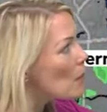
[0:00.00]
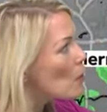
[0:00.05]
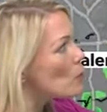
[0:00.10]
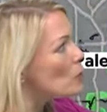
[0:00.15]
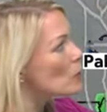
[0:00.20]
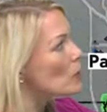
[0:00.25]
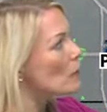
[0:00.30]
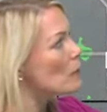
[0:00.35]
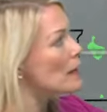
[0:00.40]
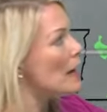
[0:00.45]

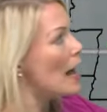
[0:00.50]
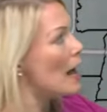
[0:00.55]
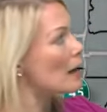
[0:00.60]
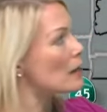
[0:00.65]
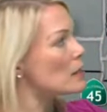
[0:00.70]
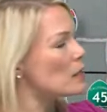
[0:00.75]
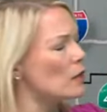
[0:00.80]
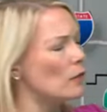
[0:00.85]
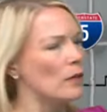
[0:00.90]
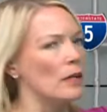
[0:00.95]
most of the
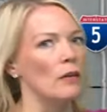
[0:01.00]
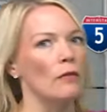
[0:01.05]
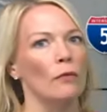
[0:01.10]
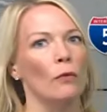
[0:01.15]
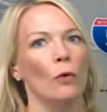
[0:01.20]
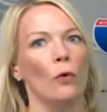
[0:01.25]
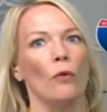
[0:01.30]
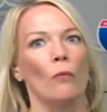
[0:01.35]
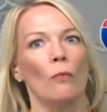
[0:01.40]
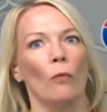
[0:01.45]
activity
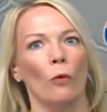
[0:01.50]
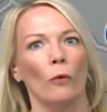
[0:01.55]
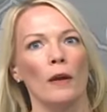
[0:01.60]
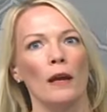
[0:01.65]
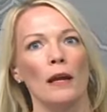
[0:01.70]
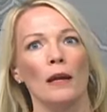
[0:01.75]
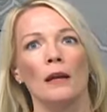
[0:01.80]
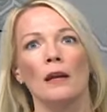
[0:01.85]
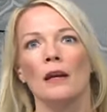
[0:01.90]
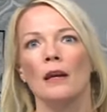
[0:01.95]
for the
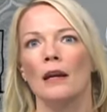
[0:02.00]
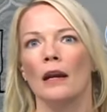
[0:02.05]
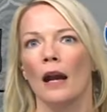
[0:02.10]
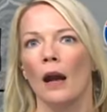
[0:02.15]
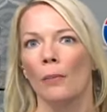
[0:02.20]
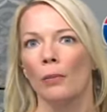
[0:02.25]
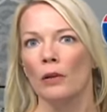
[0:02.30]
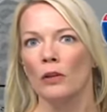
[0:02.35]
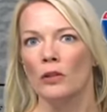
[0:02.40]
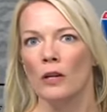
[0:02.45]
morning. A
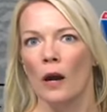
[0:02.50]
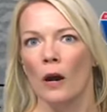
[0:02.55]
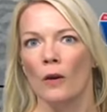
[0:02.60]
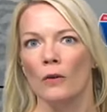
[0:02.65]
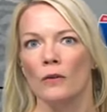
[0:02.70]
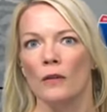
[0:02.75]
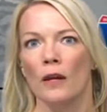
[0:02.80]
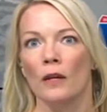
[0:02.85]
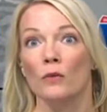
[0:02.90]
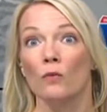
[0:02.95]
couple of
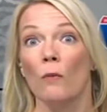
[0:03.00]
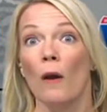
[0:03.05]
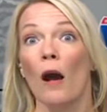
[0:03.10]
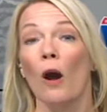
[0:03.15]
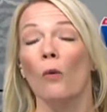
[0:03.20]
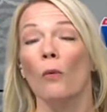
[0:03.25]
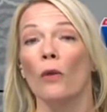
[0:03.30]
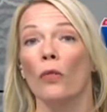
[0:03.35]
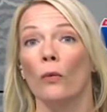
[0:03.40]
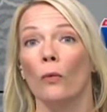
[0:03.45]
showers as
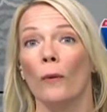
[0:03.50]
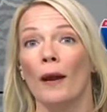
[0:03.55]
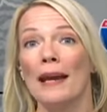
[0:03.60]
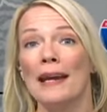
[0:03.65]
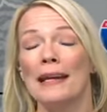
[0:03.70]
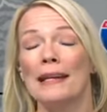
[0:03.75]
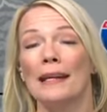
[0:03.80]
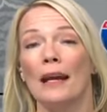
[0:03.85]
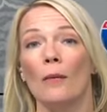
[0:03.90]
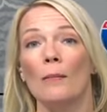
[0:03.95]
well with
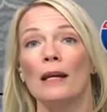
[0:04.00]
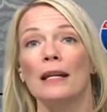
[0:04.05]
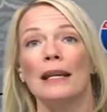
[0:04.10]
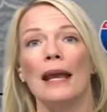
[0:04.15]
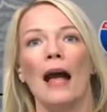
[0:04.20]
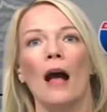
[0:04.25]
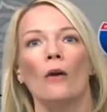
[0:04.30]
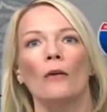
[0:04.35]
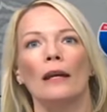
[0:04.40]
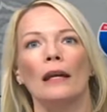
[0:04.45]
rain coming
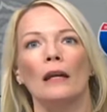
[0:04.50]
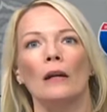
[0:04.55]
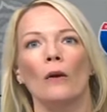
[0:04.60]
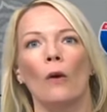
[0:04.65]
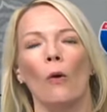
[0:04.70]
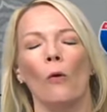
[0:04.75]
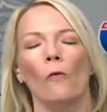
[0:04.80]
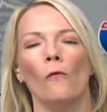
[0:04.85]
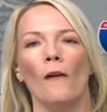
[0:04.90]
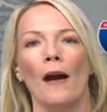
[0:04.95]
down in
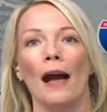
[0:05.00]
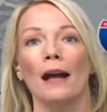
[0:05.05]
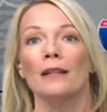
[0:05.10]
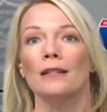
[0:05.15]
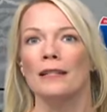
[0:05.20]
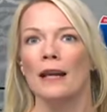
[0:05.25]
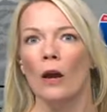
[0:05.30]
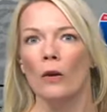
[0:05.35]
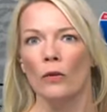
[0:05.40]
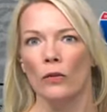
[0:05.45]

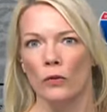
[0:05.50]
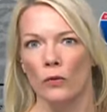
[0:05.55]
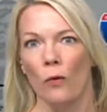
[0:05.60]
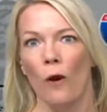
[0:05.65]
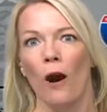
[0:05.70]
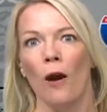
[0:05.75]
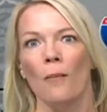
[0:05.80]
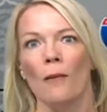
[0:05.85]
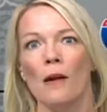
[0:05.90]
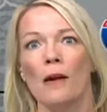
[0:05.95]
Colfax, down and
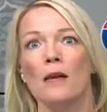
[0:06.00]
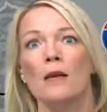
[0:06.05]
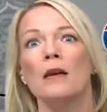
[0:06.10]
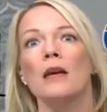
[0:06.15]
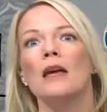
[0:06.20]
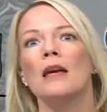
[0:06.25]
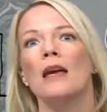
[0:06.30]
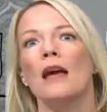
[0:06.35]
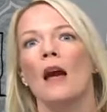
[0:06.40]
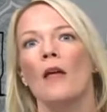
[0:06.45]
through Auburn,
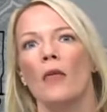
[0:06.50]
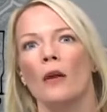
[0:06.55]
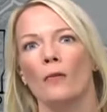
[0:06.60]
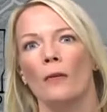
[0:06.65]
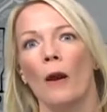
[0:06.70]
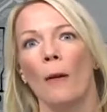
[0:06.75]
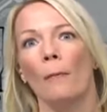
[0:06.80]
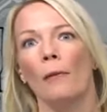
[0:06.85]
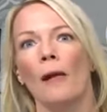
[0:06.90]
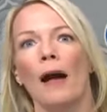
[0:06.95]
and then
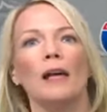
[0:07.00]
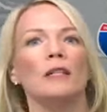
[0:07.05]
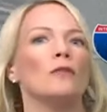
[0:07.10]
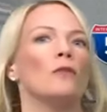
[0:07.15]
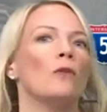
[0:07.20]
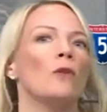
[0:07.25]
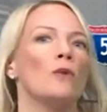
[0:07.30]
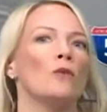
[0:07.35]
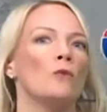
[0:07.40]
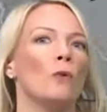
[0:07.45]
around
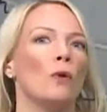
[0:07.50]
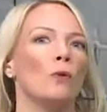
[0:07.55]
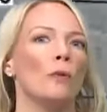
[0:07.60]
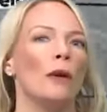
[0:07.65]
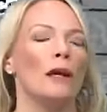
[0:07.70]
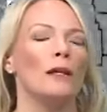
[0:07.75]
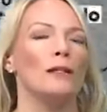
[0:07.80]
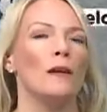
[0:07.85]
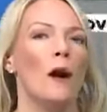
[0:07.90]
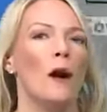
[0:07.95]
Placerville. Those
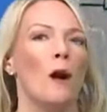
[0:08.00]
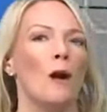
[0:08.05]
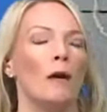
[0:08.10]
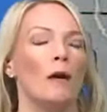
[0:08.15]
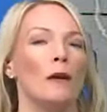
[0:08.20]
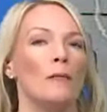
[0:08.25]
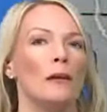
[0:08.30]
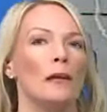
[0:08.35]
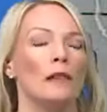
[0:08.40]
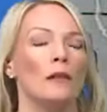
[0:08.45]
roadways are
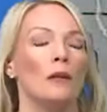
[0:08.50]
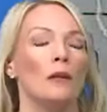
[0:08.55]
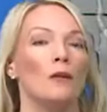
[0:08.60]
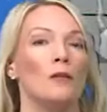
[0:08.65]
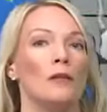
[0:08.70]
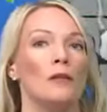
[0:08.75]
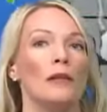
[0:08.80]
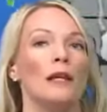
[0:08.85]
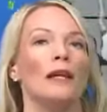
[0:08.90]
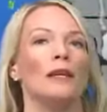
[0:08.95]
going to be a little
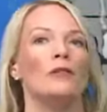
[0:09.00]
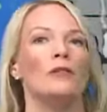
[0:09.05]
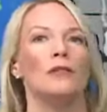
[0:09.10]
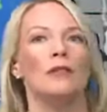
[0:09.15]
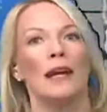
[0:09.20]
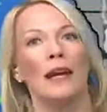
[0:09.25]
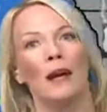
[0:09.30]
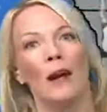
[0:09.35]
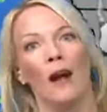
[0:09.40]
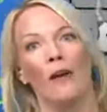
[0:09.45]
slick as you
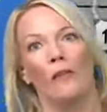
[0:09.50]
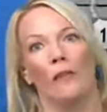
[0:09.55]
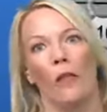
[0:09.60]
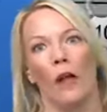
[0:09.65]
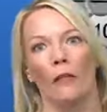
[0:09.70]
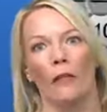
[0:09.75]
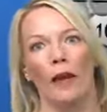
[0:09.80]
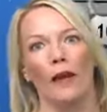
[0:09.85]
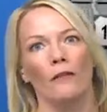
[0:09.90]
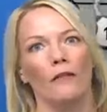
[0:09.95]
take off
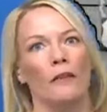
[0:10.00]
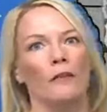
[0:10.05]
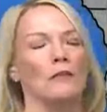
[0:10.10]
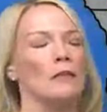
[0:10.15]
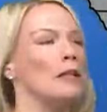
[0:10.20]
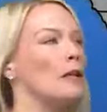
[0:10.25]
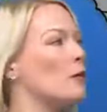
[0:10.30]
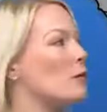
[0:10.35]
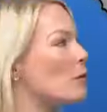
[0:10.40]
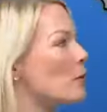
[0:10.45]
along that
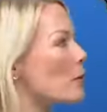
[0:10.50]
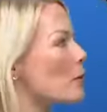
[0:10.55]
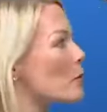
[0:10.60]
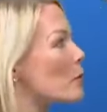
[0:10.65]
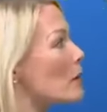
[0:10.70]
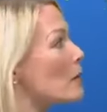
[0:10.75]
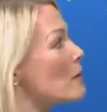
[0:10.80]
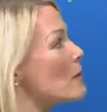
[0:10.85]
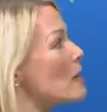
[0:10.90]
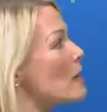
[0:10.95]
fifty
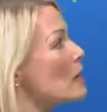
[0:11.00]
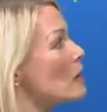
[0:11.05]
corridor.